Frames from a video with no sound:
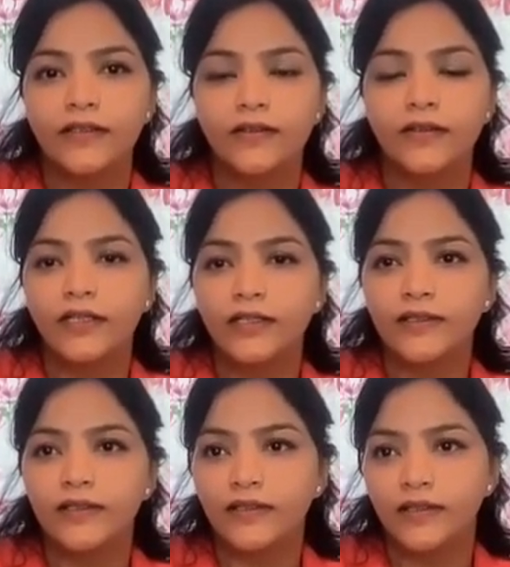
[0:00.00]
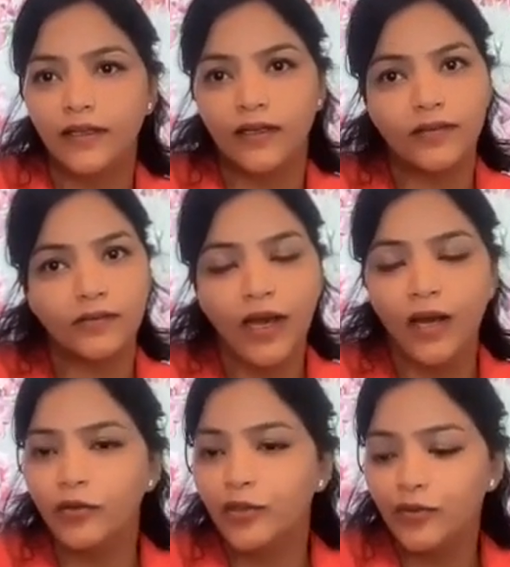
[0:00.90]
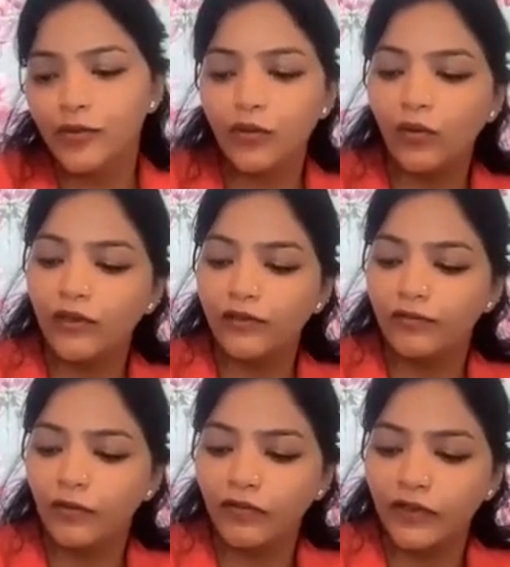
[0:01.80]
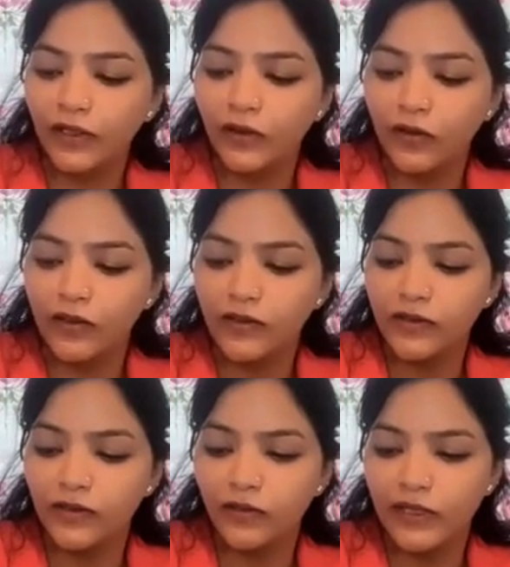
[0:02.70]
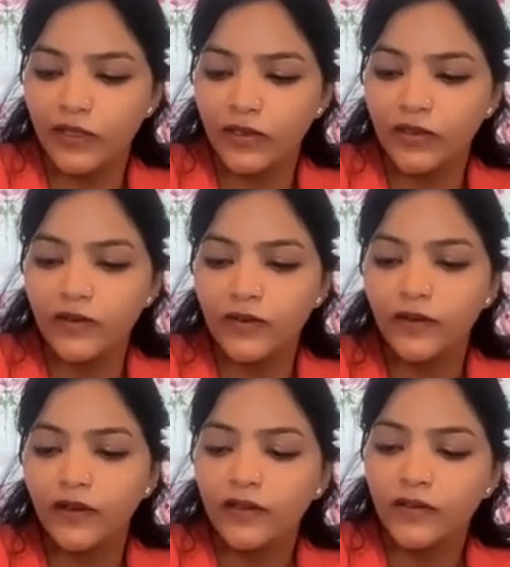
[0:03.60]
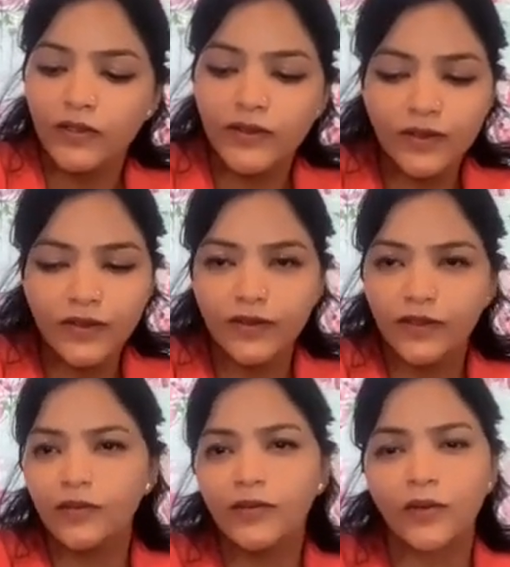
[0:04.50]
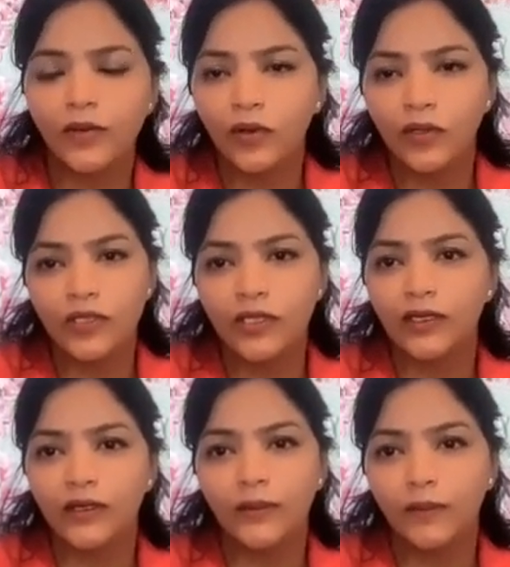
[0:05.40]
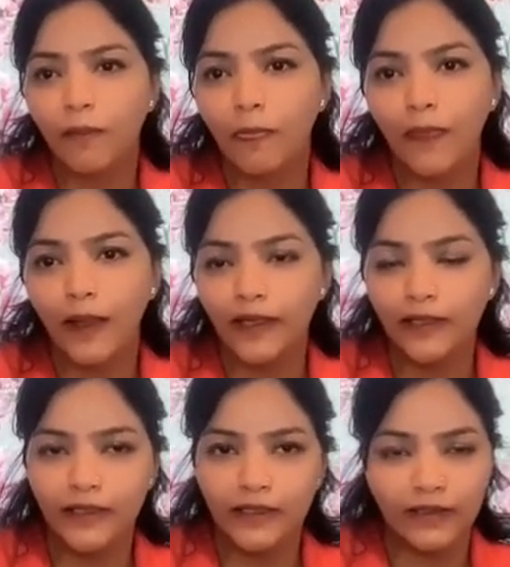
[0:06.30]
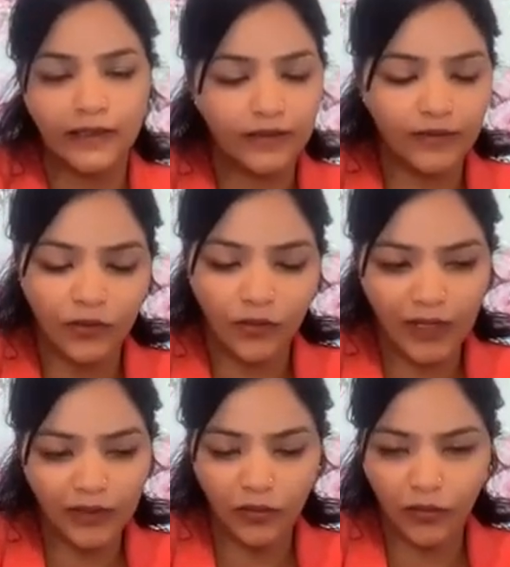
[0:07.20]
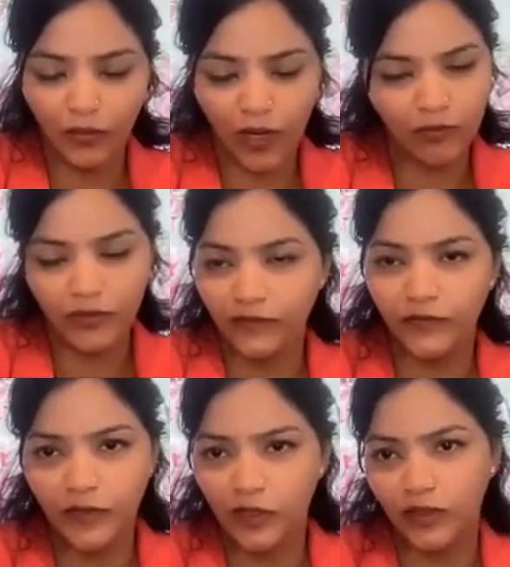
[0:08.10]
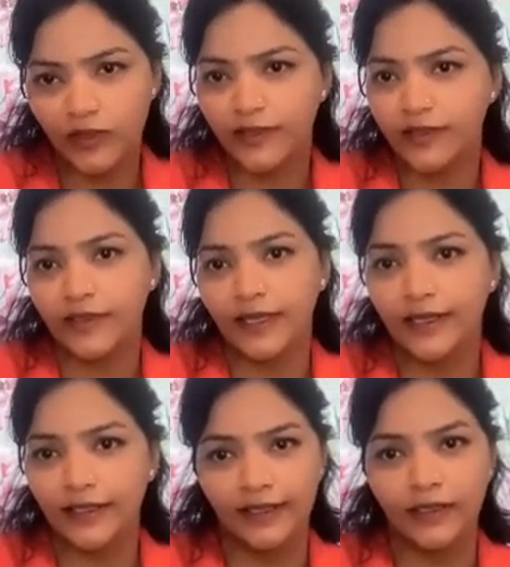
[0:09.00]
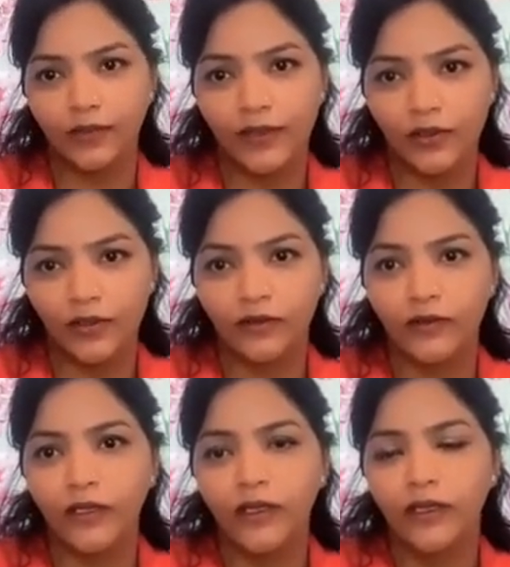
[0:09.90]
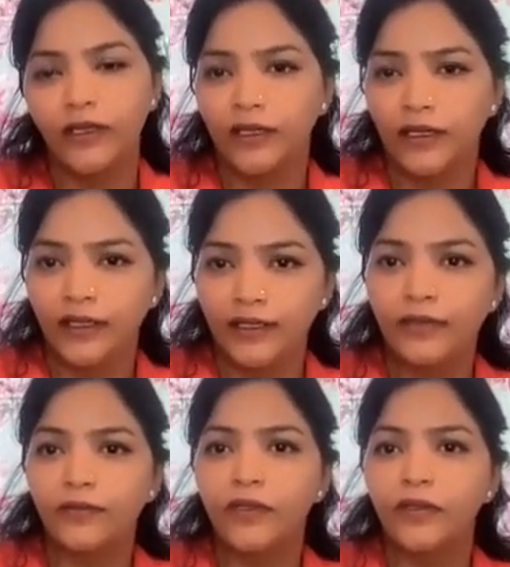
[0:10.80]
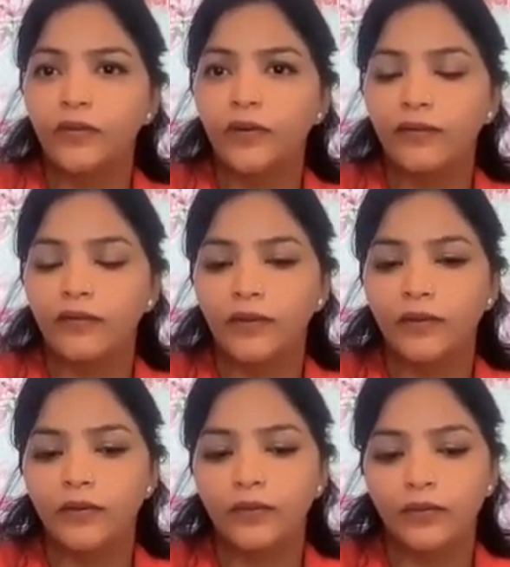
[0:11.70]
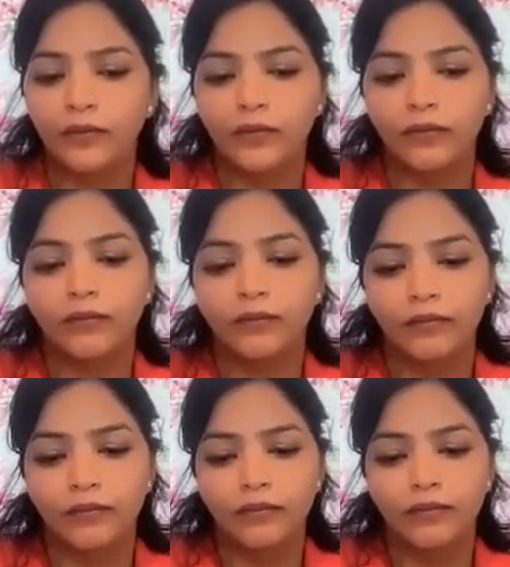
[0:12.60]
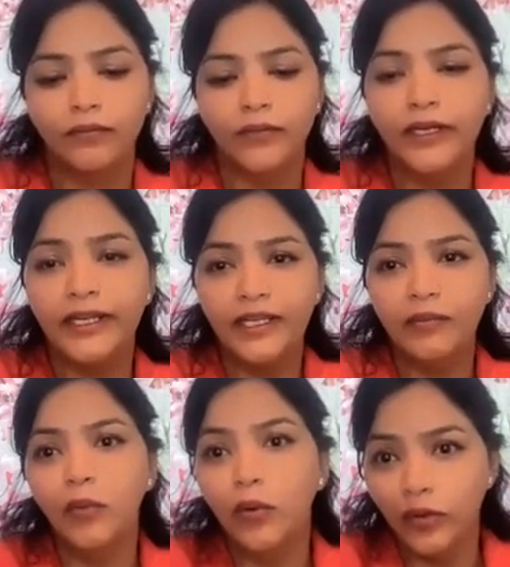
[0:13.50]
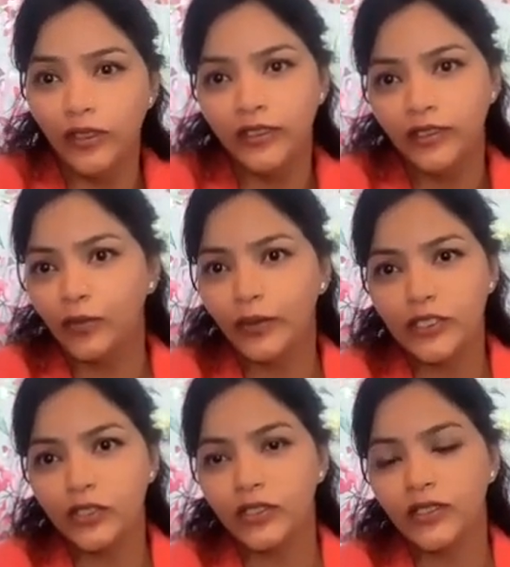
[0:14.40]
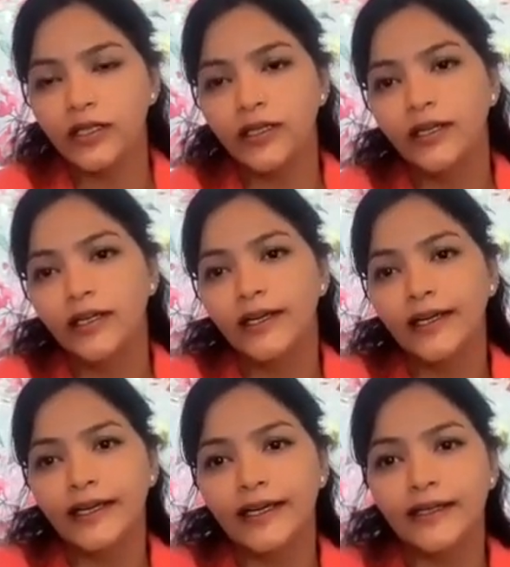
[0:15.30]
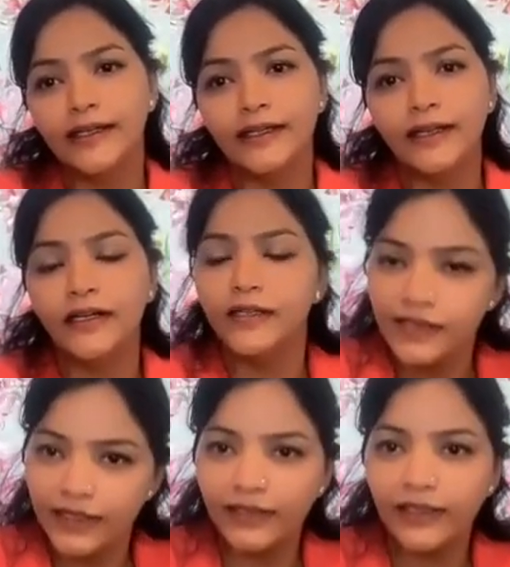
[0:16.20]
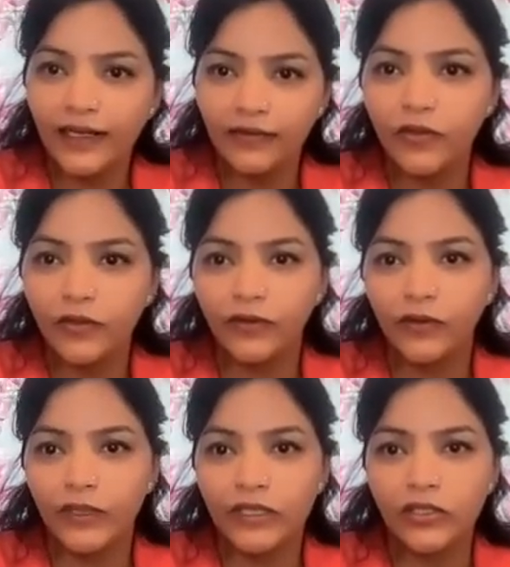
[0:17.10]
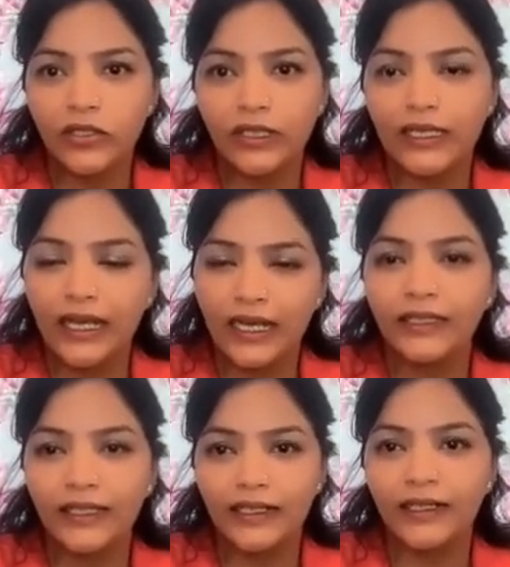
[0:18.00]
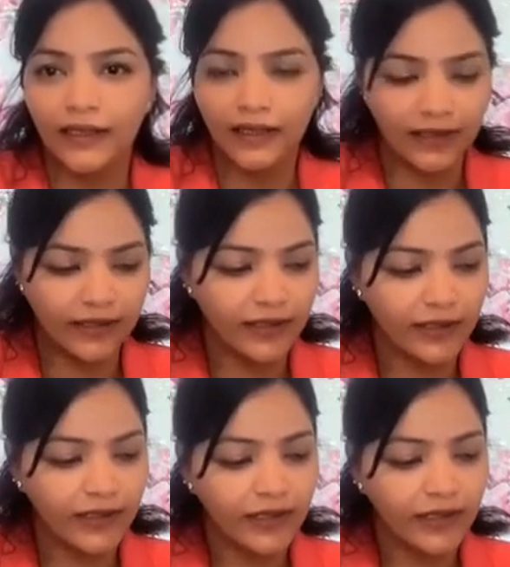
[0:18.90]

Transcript: So that's how you solve profit and loss questions. Just use your logic, and no matter how information is there in the question, I think when you have to demold the question and understand the language of the question, kya de rakha hai,